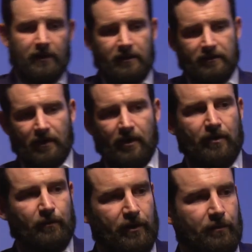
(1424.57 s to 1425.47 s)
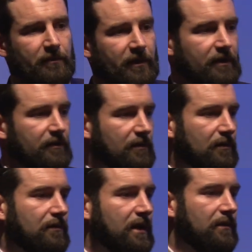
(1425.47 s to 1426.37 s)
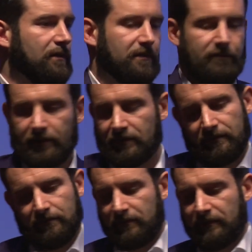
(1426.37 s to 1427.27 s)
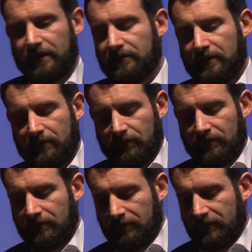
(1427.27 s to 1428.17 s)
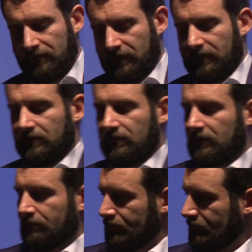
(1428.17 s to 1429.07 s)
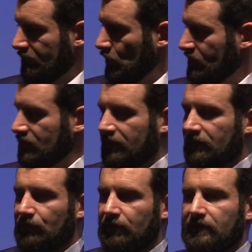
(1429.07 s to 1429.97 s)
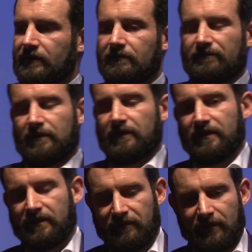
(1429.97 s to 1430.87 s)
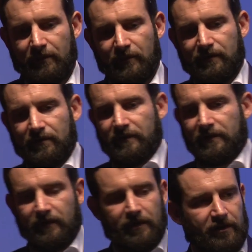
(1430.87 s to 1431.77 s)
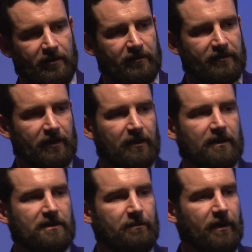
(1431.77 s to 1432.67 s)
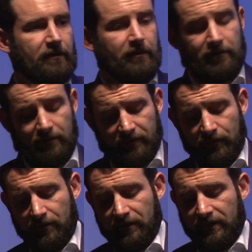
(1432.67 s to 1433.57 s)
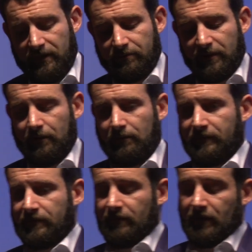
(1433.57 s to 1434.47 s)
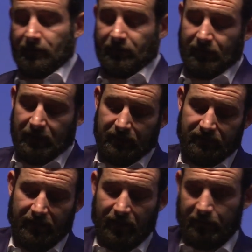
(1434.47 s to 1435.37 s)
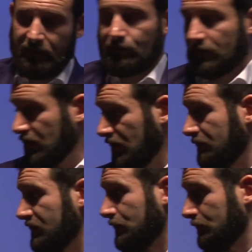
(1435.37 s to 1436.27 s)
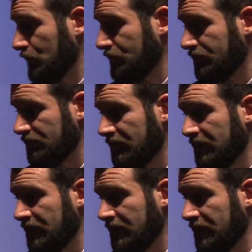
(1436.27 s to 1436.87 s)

So how can we upgrade the road networks with, you know, roadside units? So this is very much from the vehicular technology background. You have all these problems around dynamics with comms, with motion.